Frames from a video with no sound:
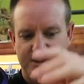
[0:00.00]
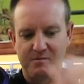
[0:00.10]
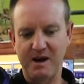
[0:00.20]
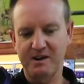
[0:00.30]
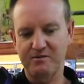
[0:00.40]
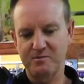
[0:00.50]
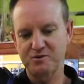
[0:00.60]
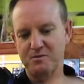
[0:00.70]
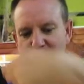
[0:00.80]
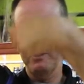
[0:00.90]
the mullet from
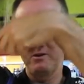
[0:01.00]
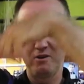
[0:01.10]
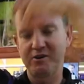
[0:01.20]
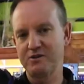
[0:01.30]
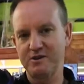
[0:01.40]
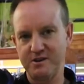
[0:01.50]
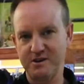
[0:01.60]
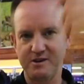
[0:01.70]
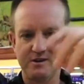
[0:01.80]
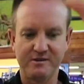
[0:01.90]
swimming onto
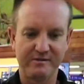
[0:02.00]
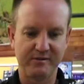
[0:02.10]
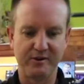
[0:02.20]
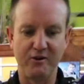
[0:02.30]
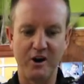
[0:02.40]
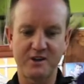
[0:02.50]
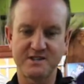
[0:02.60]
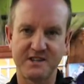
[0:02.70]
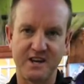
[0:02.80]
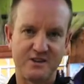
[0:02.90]
the, the
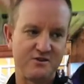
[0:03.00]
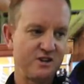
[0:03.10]
rocks and that.